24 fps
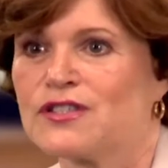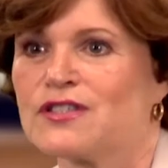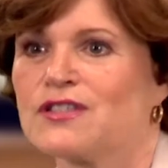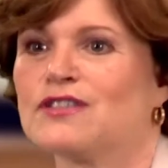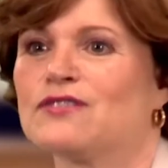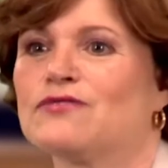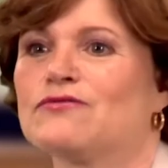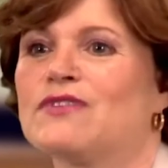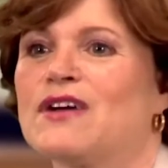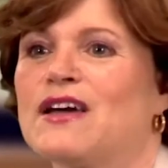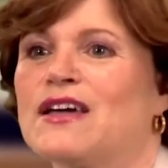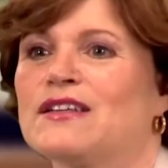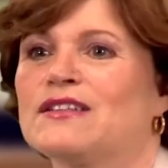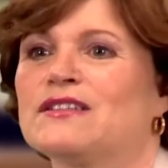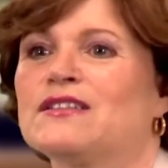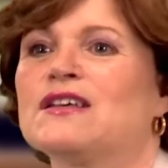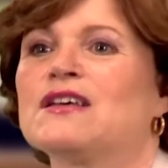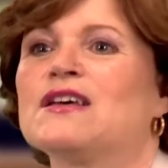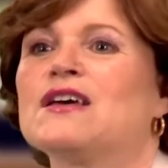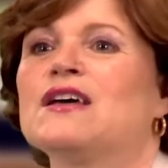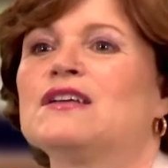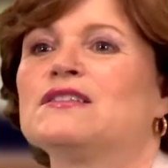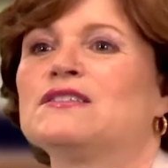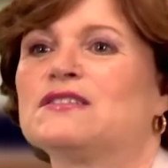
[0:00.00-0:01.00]
and a right
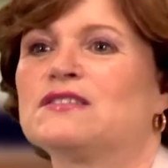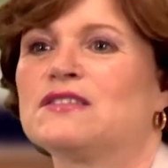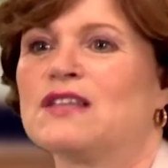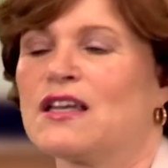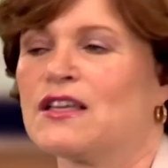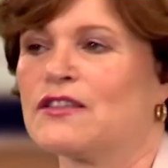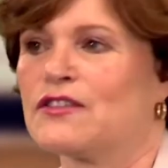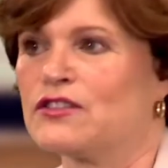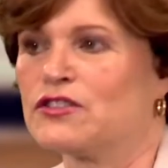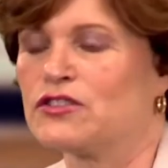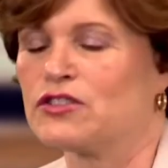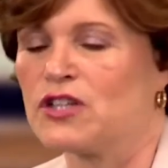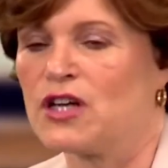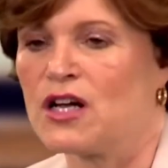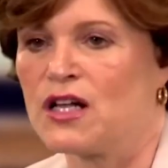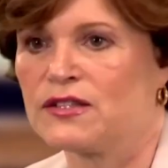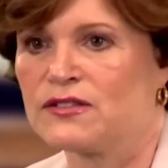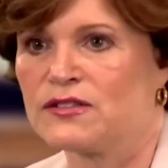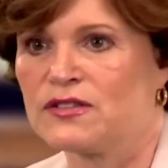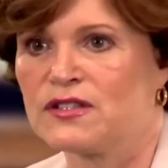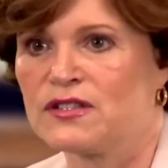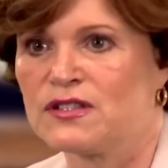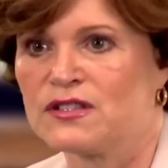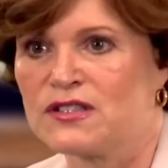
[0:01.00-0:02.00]
to take the
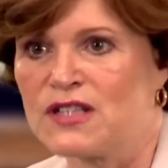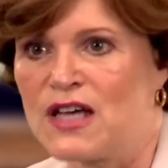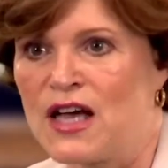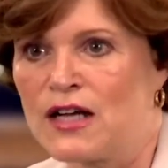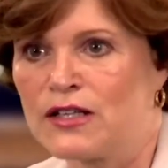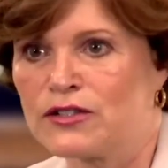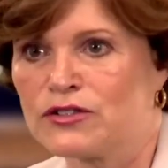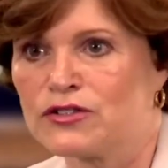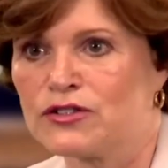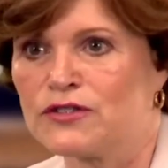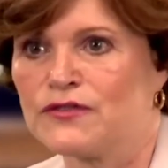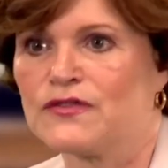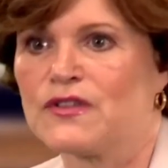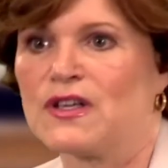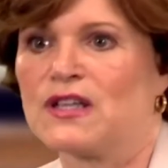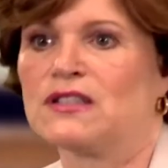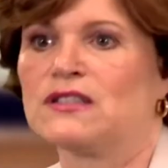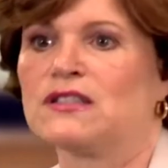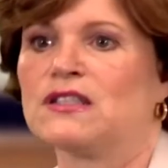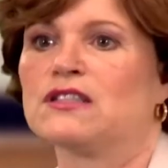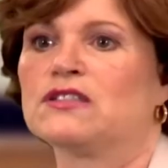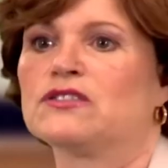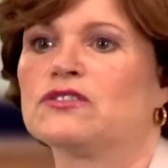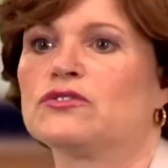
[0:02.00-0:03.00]
child to the doctor if they
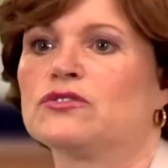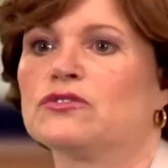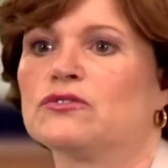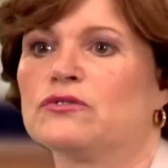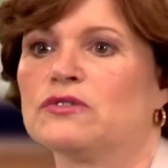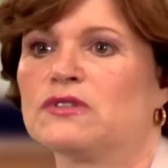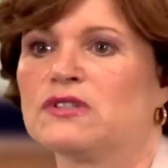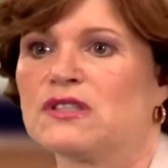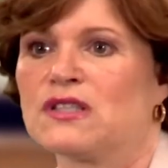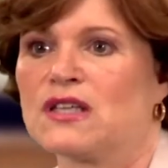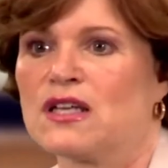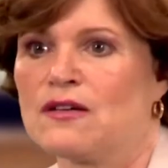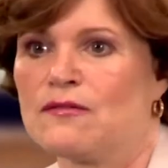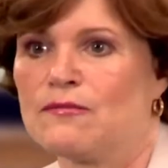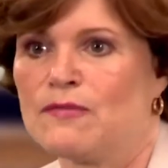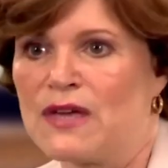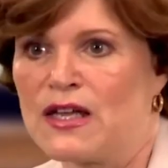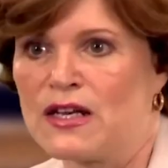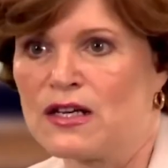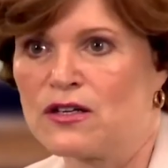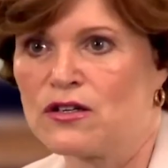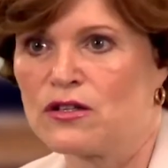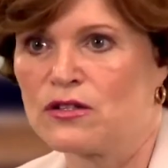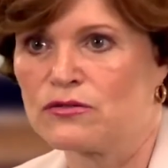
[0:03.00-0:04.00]
need to and to get
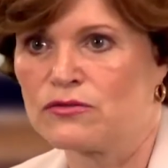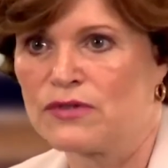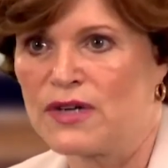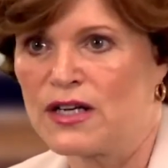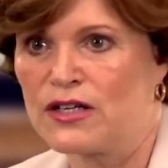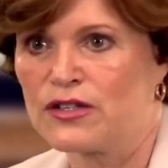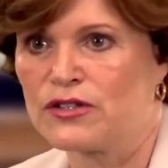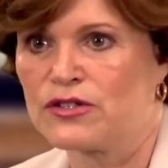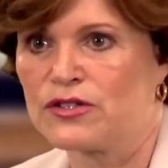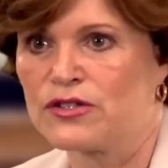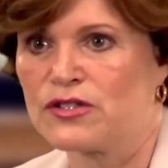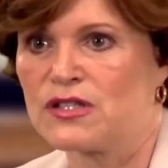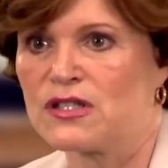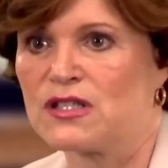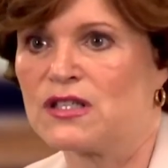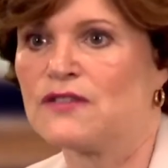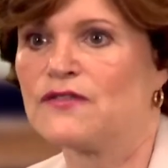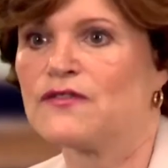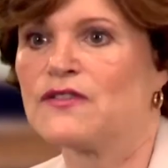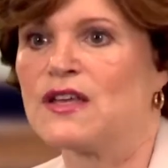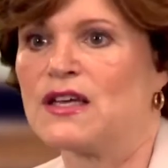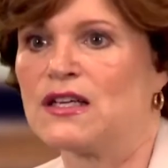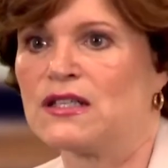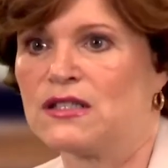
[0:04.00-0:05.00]
medical records
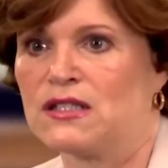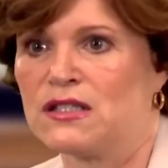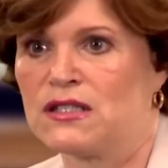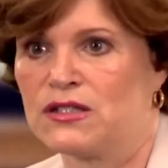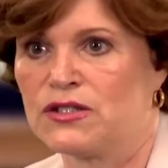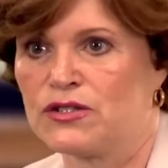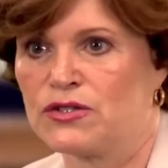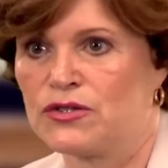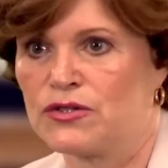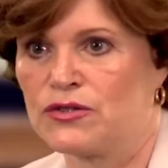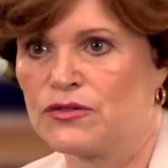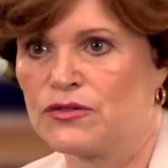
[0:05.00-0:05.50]
if they need to.